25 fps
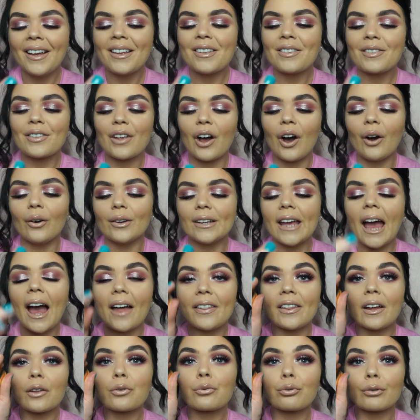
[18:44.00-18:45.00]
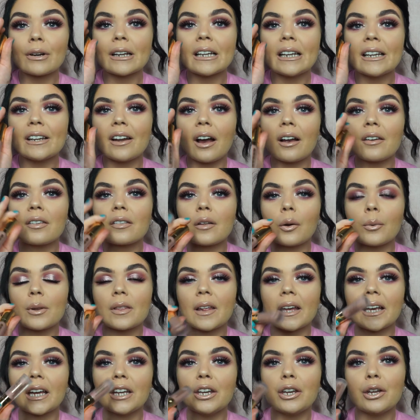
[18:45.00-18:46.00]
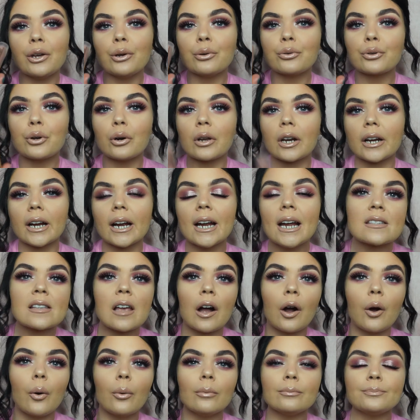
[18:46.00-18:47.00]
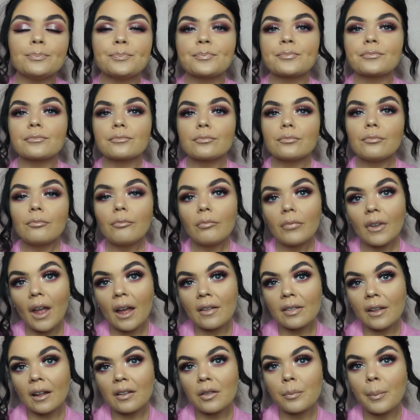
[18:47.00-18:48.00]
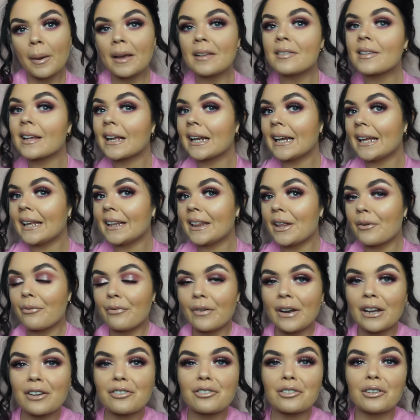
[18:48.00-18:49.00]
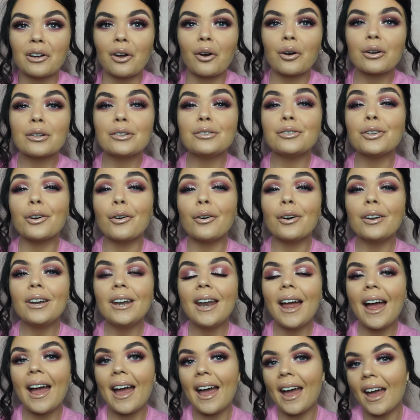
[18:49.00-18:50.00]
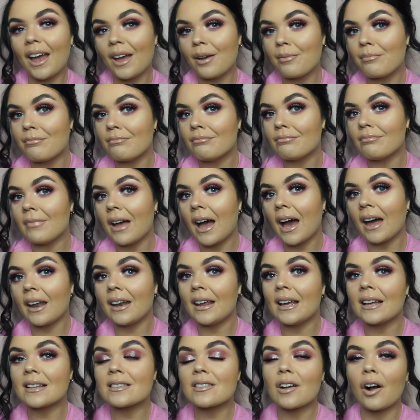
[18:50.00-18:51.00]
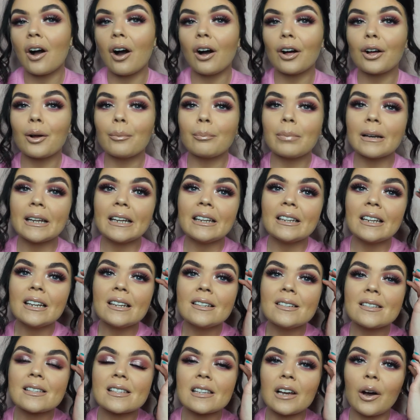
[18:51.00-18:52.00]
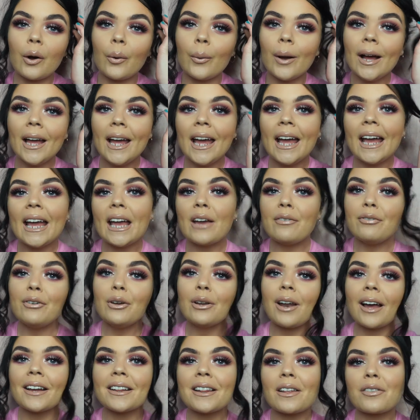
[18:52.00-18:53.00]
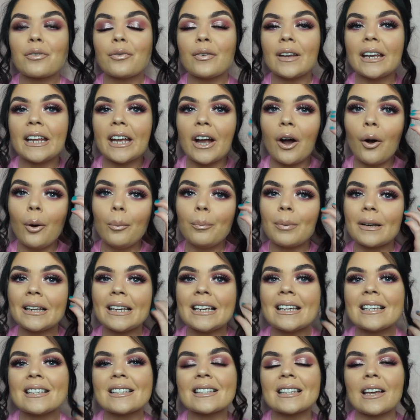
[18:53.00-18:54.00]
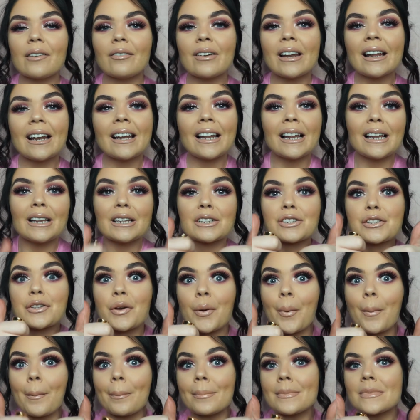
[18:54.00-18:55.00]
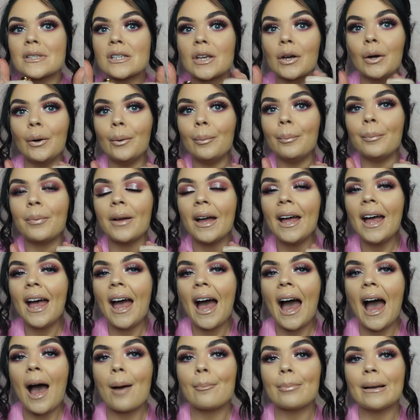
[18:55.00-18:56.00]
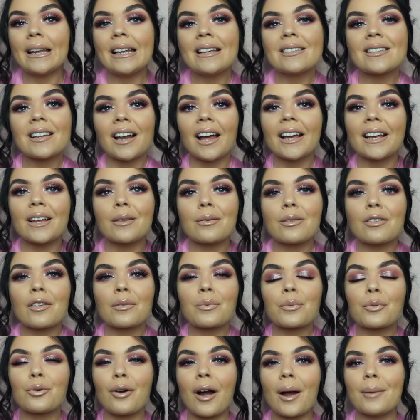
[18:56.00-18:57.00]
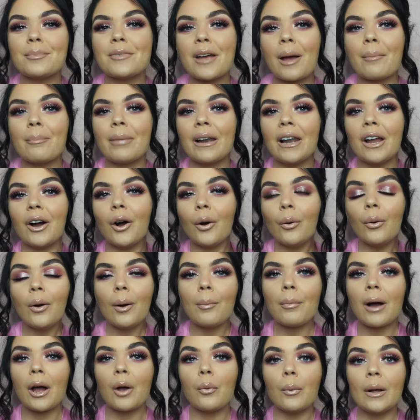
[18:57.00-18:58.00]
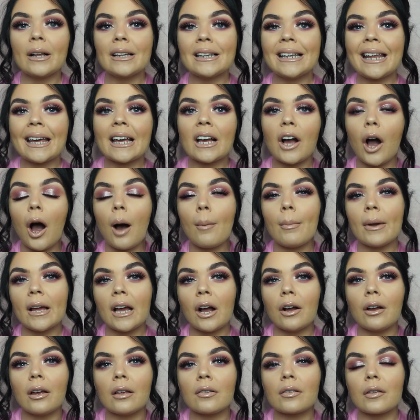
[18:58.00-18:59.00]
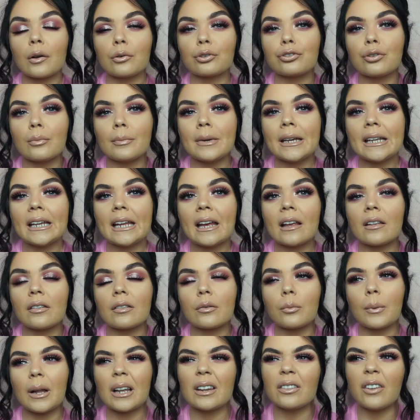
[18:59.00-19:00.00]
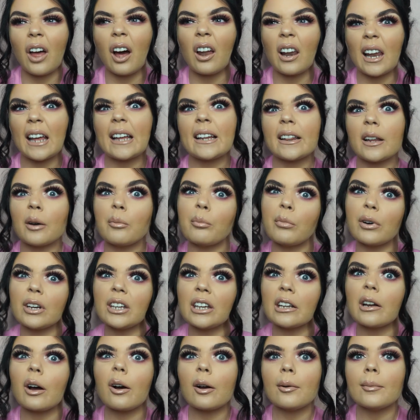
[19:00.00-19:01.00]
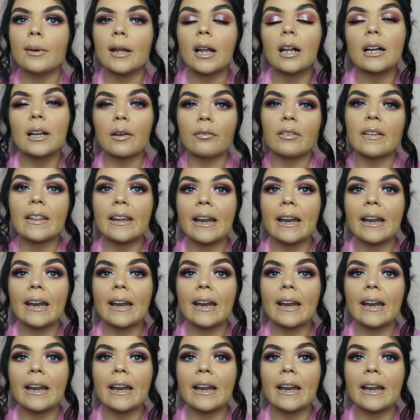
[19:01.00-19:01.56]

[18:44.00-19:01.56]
So yeah, that's really nice though. It's like a nude colour. So that's basically the finished look done, and it's all completed. So if you like this video, please give it a little thumbs up, and please like and subscribe down below. I will link all my social medias, well, not link them, but you know what I mean, I'll give you the